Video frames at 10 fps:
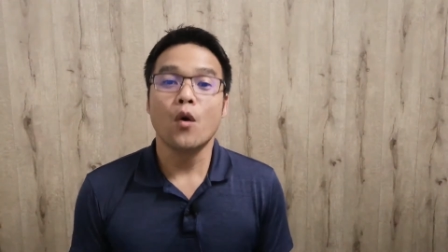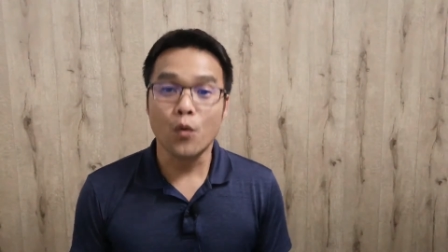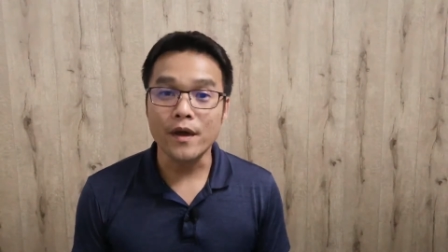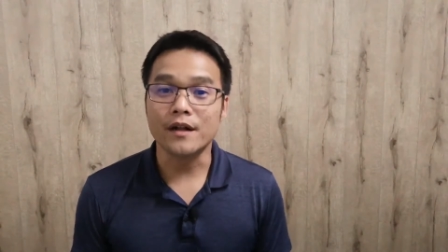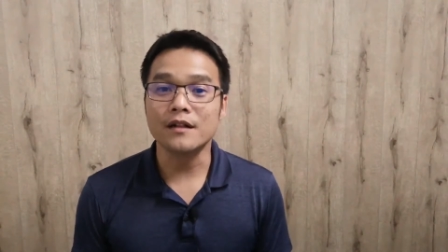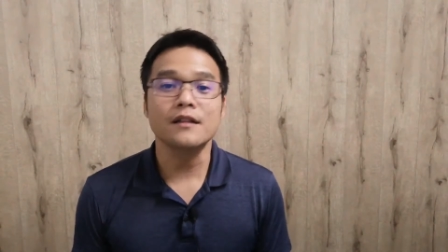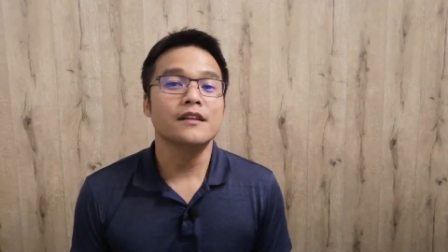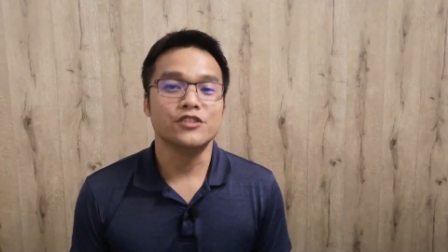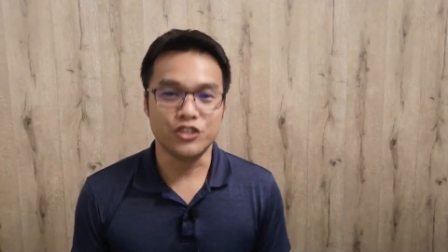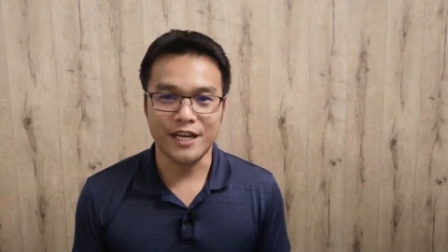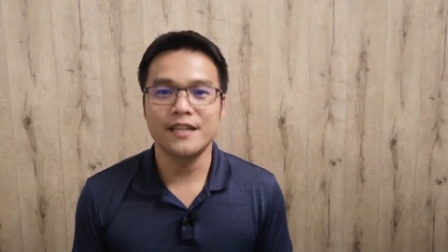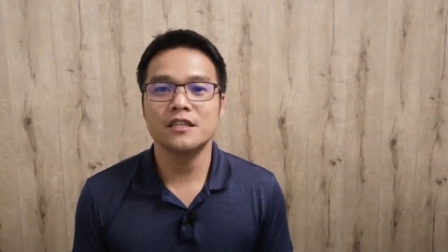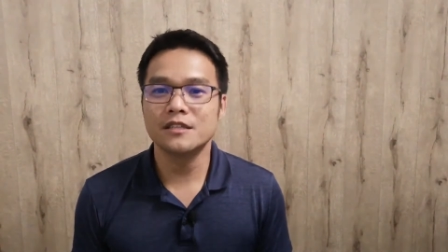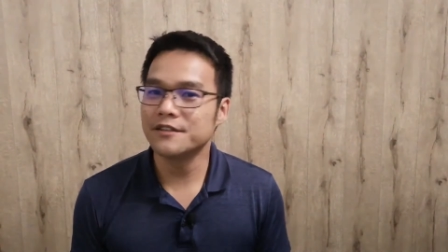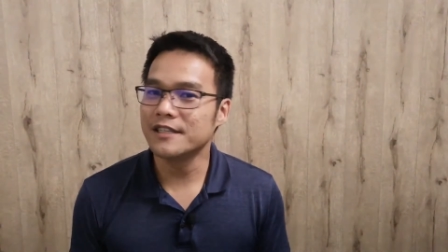will
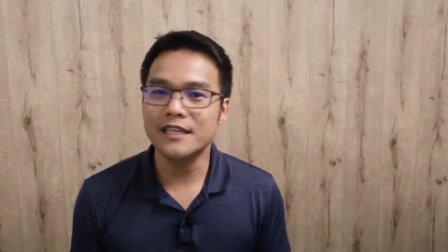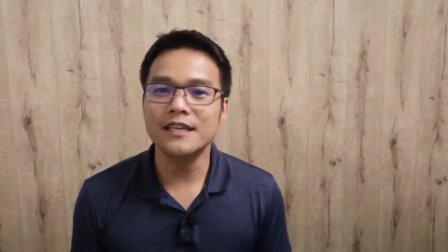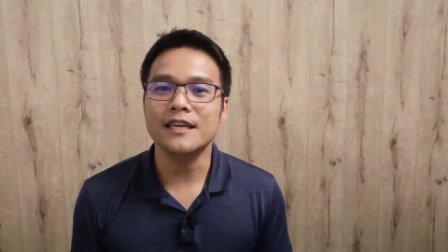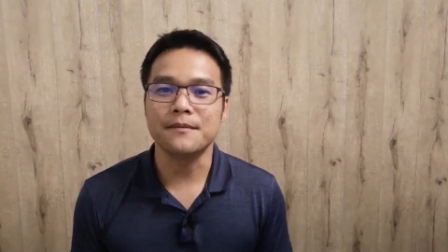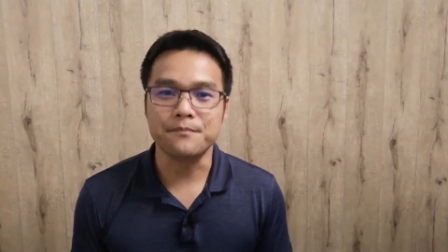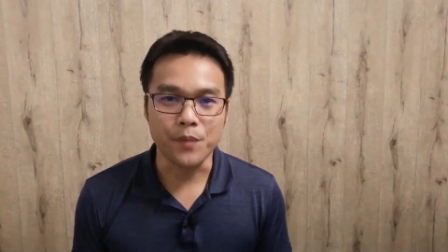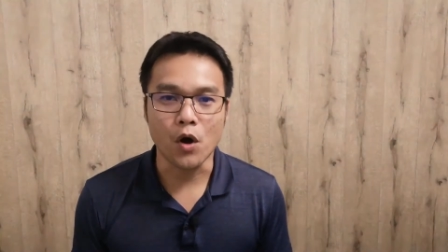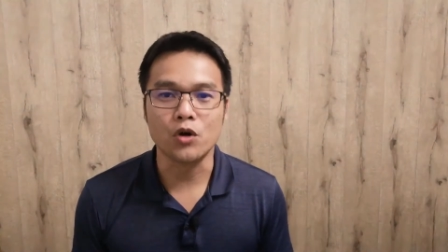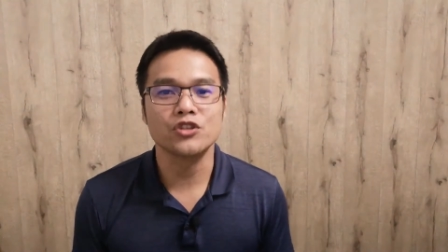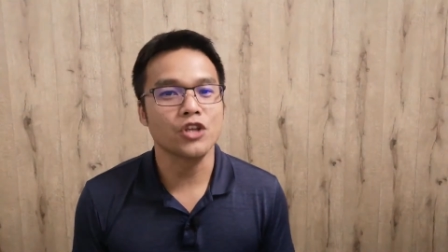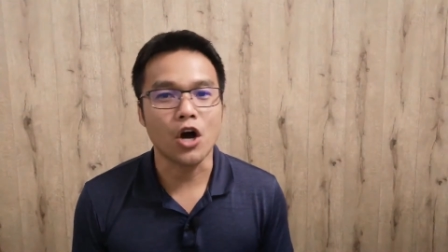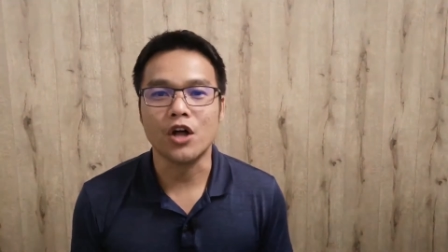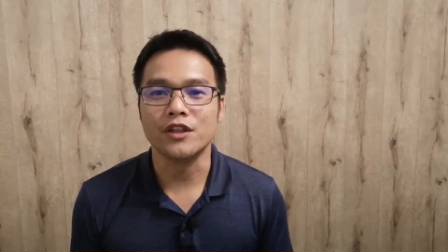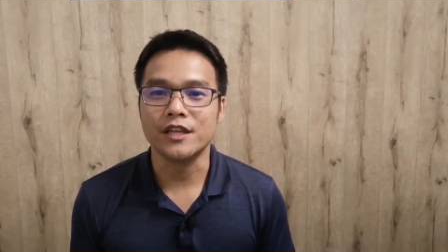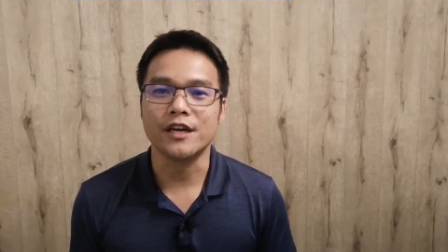generally impose
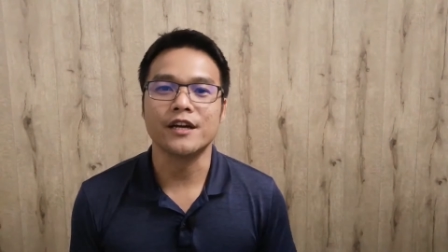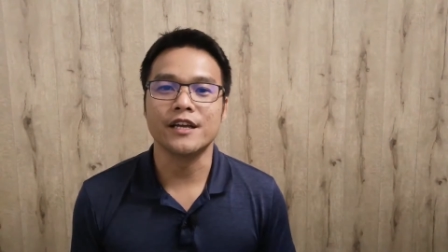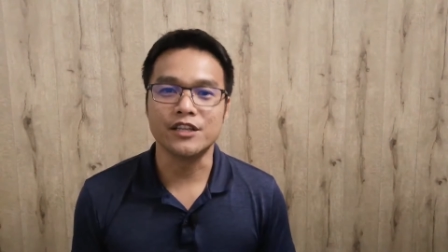on their